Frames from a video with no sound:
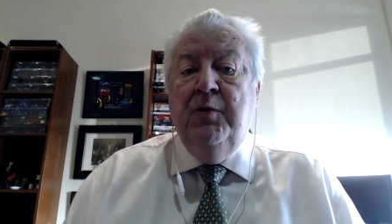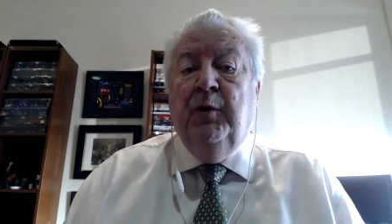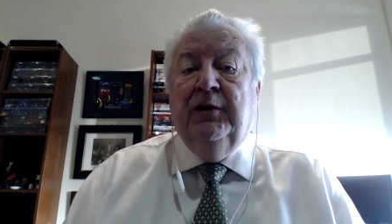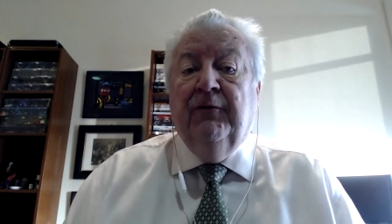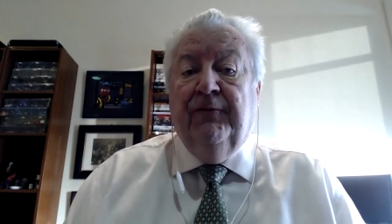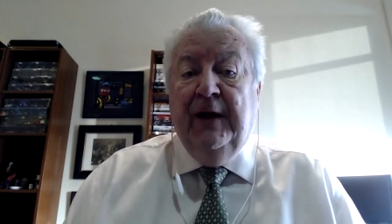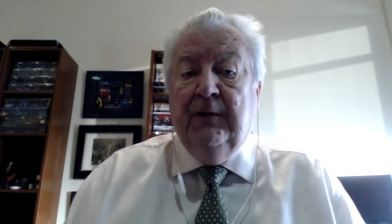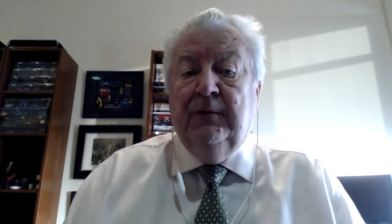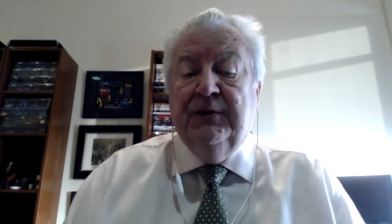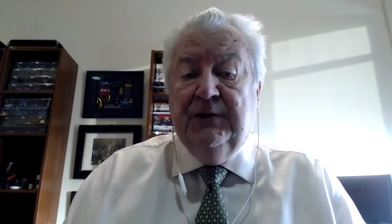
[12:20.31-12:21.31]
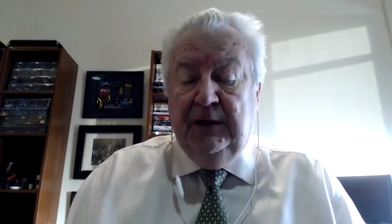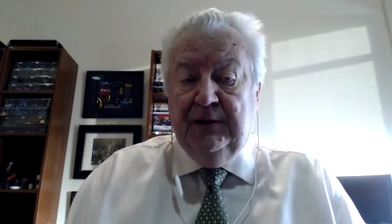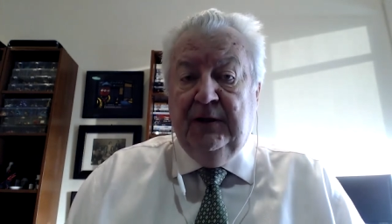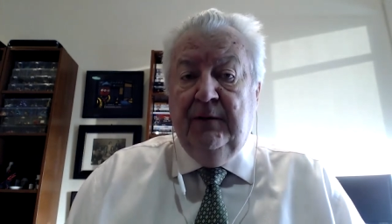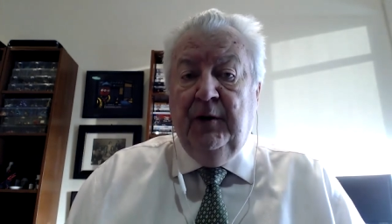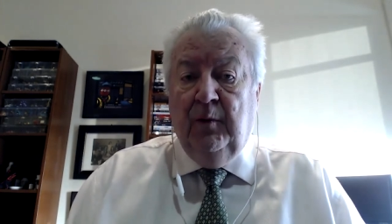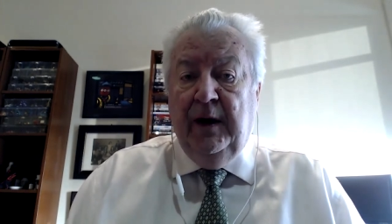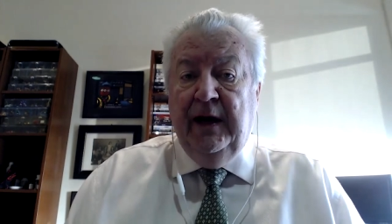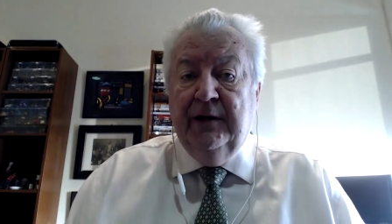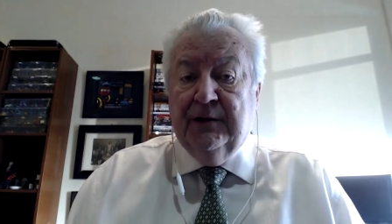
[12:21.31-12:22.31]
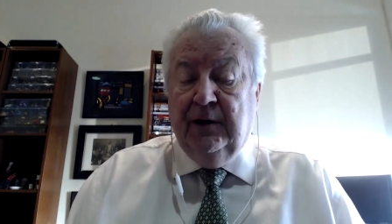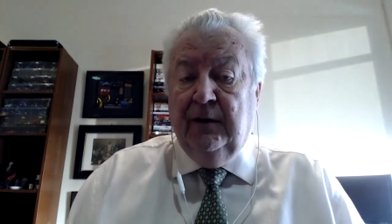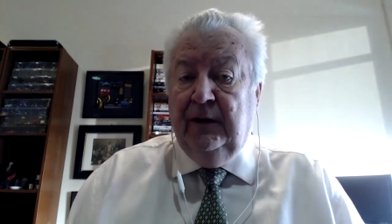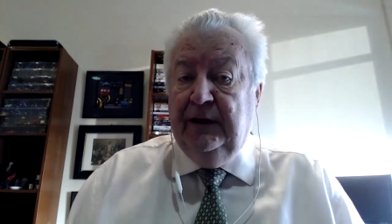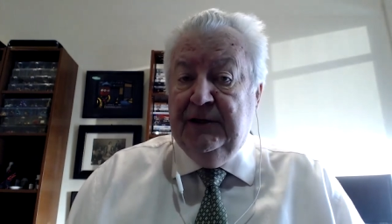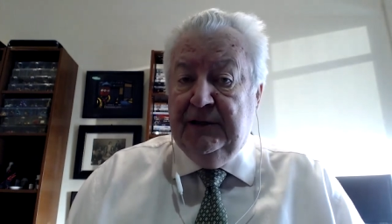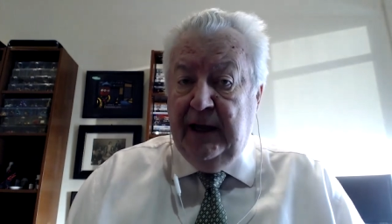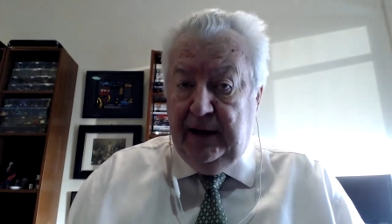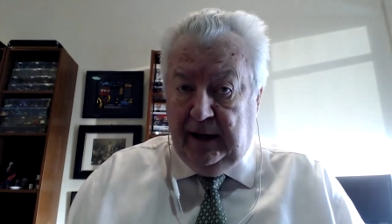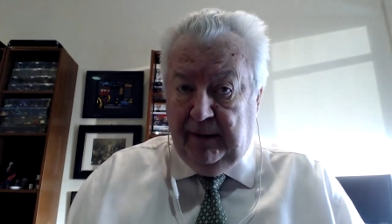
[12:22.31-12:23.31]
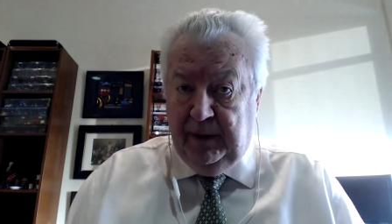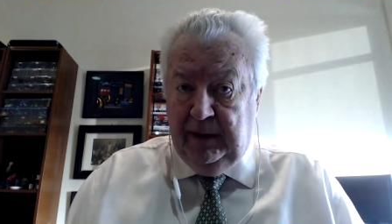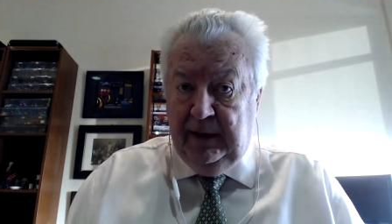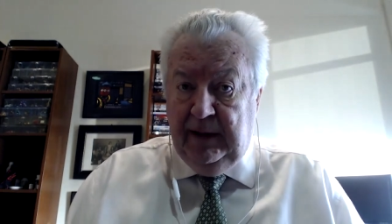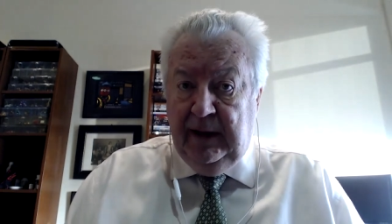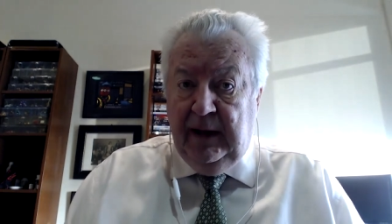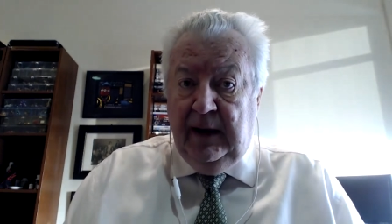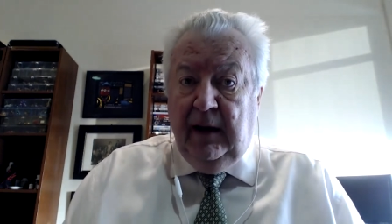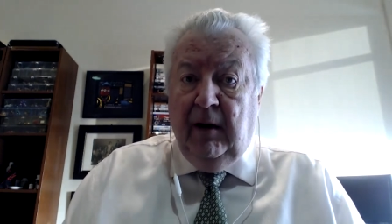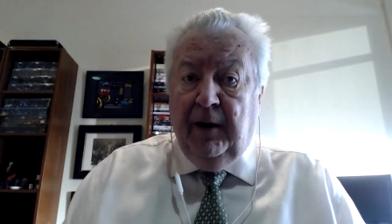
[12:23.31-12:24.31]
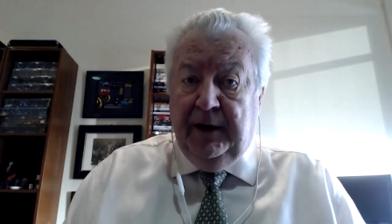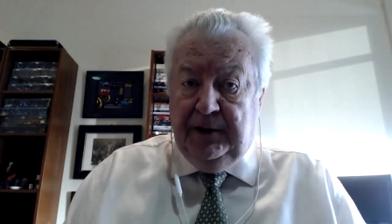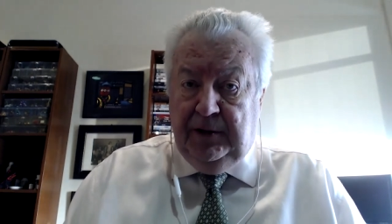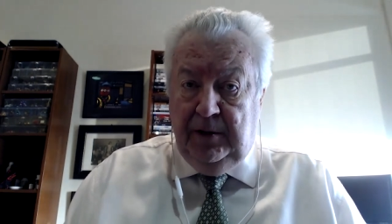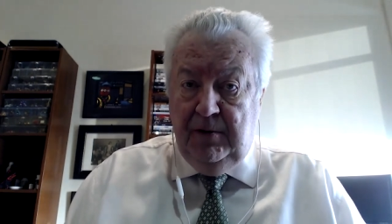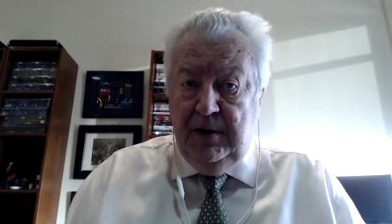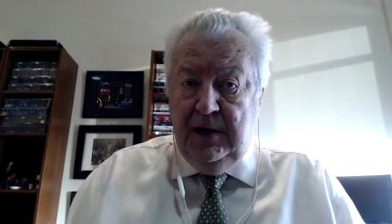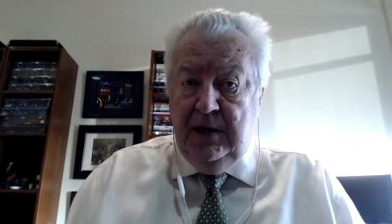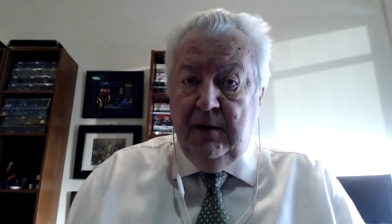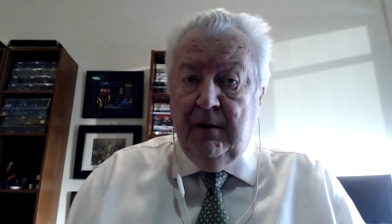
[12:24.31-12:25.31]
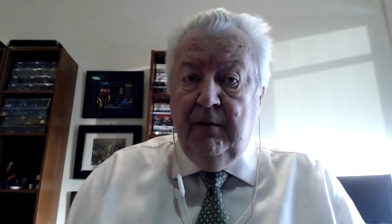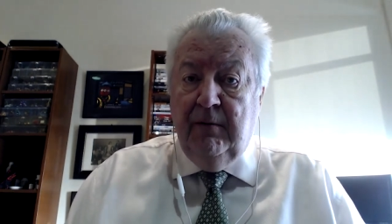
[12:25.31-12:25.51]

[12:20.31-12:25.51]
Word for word: with the federal system, the way it is currently set up, on a 2-year